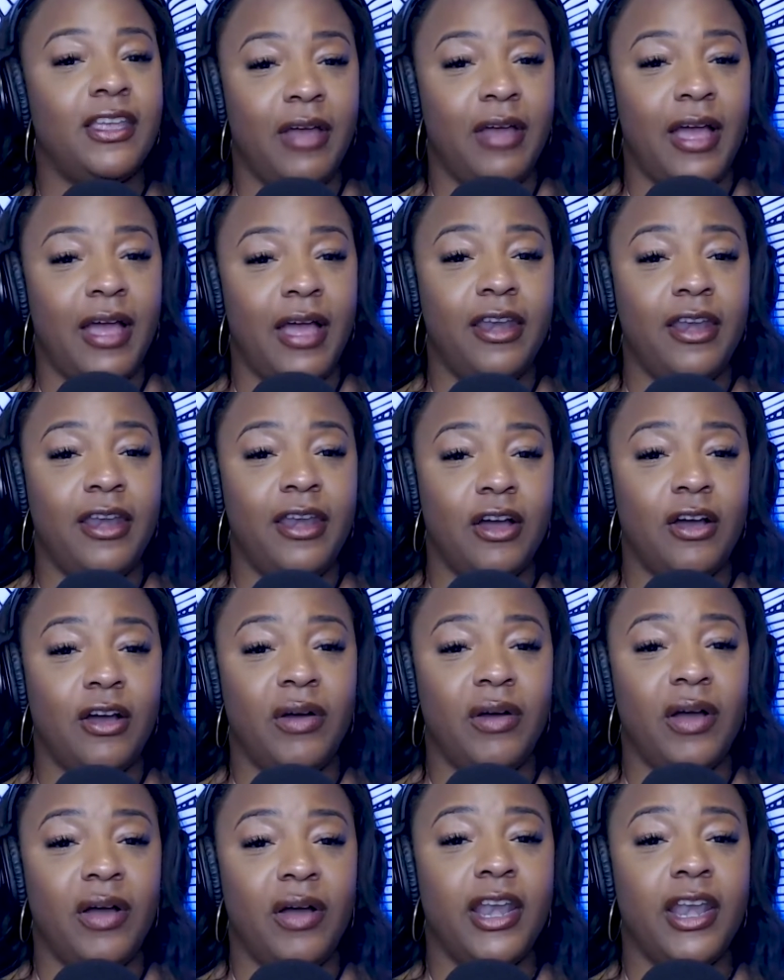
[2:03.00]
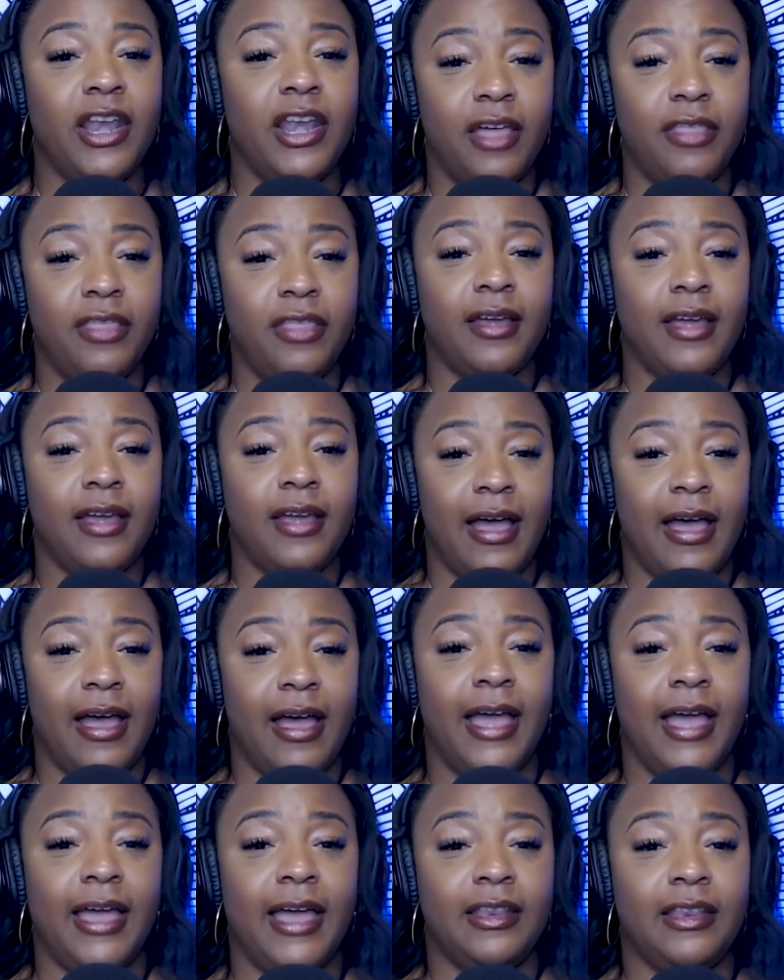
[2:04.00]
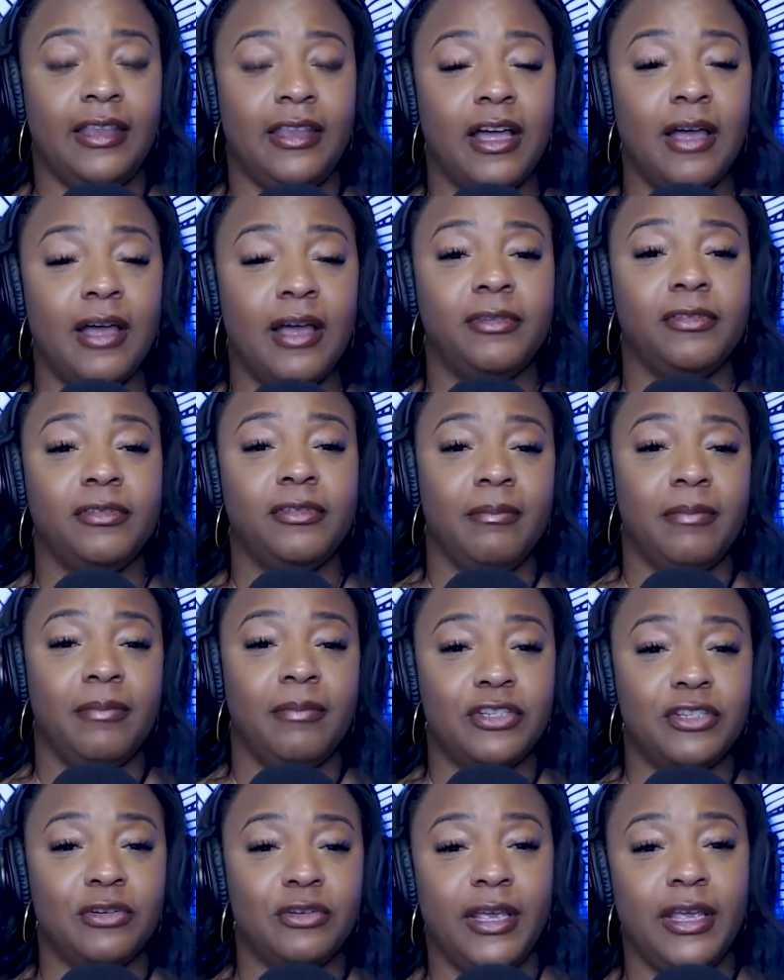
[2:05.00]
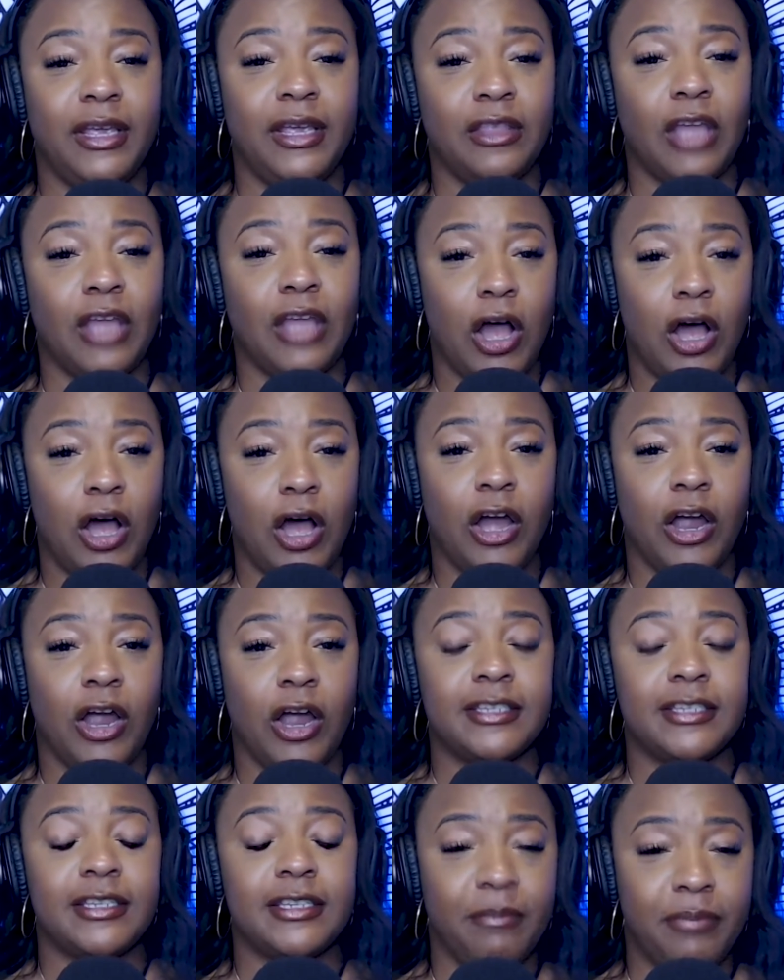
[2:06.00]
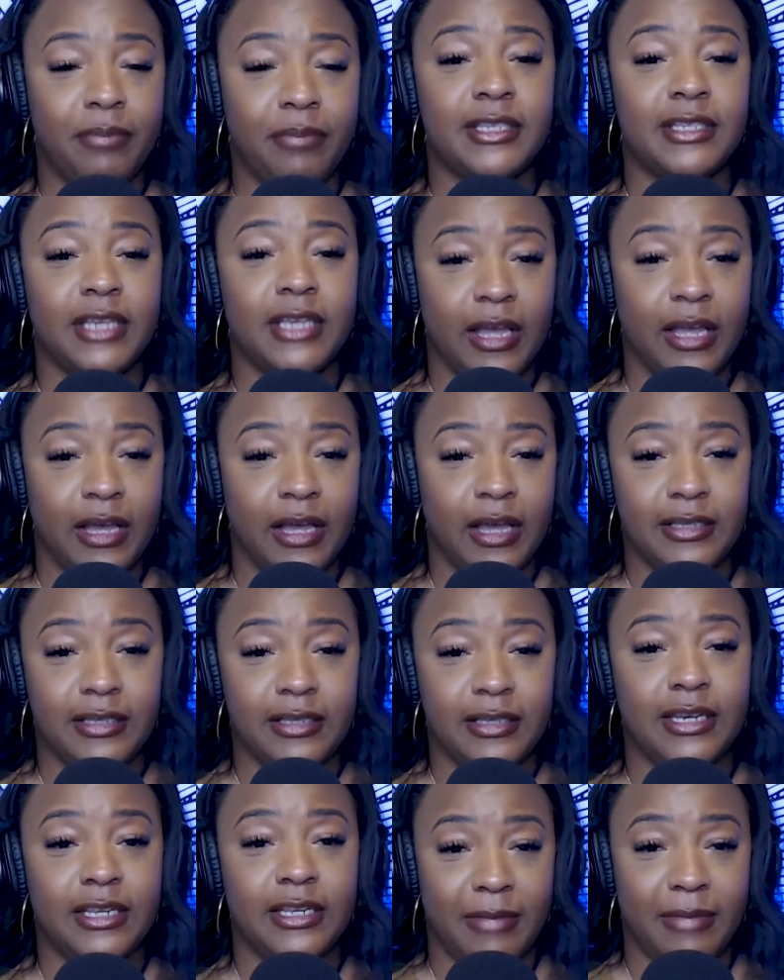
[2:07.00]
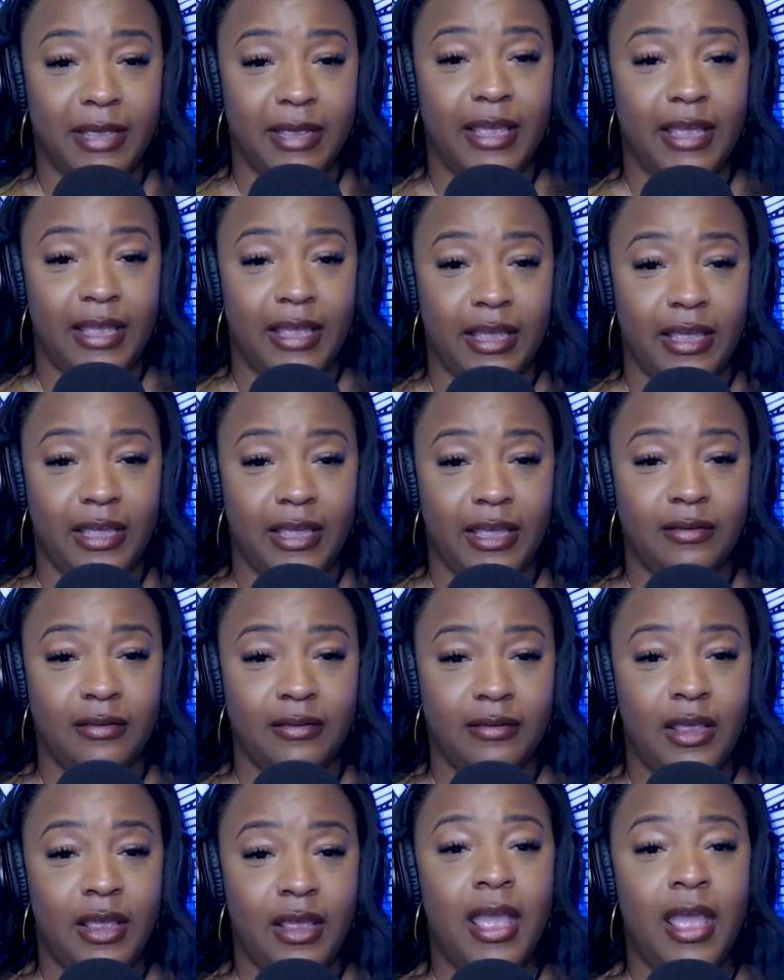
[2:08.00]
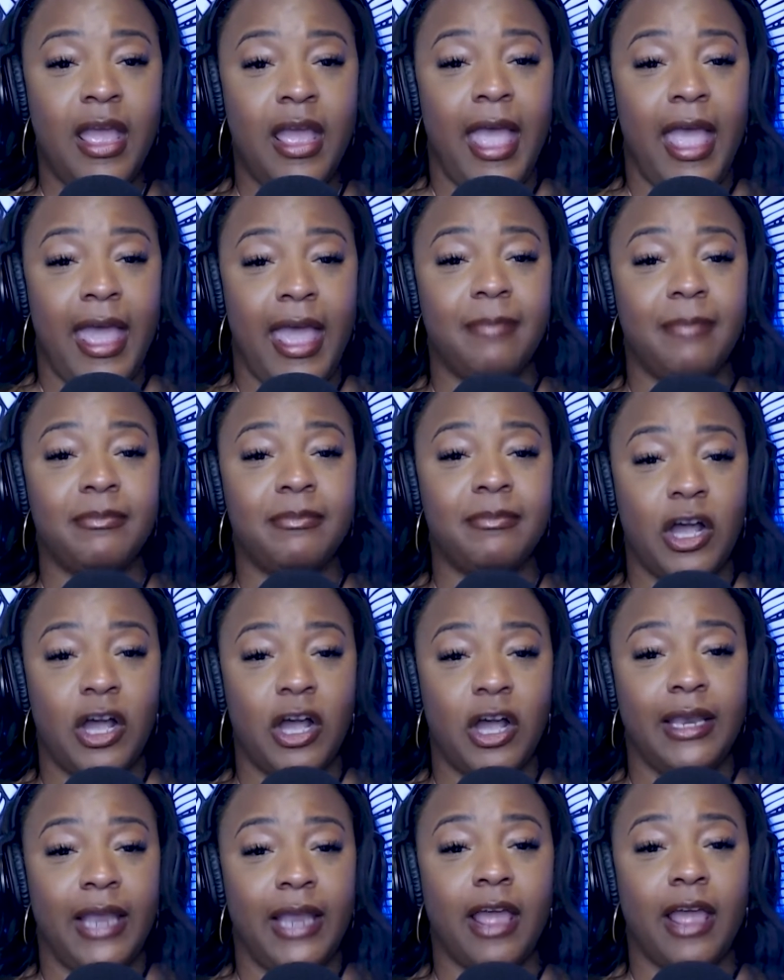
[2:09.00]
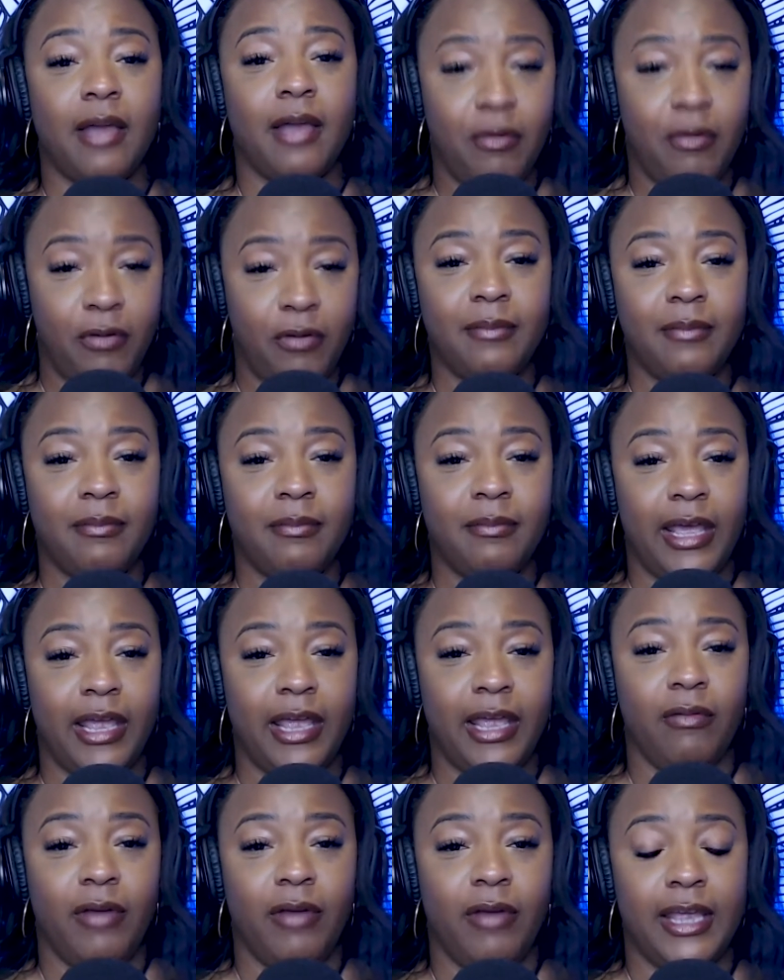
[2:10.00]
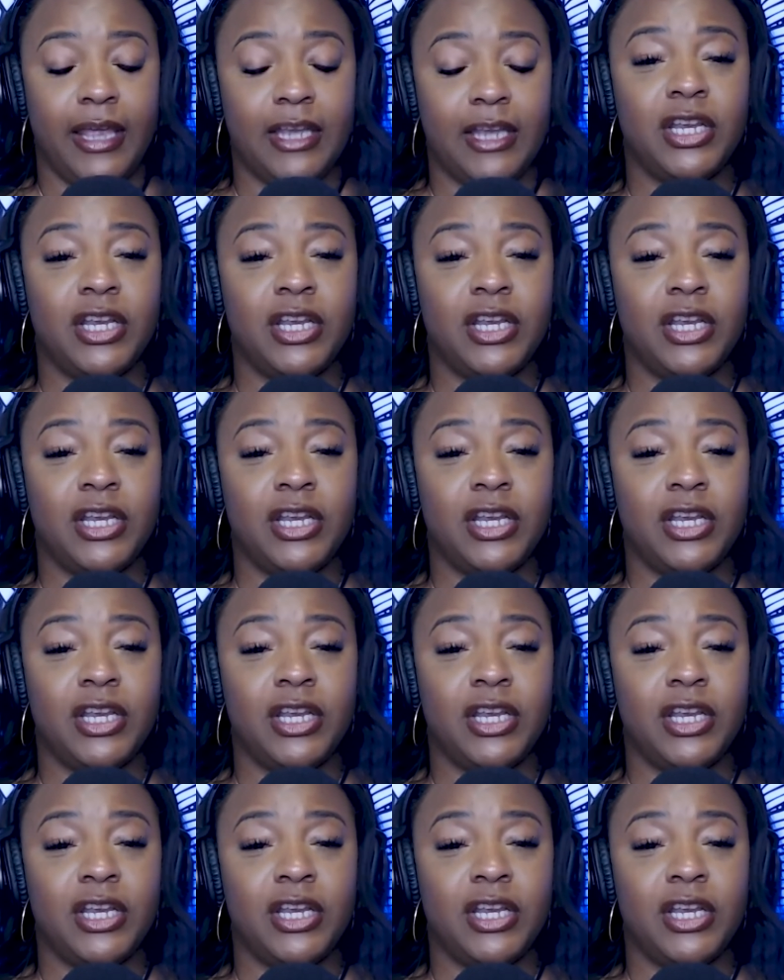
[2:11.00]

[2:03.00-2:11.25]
I know, another guy comes from between the cars and puts a gun to this man's head. And I'm talking like point blank range.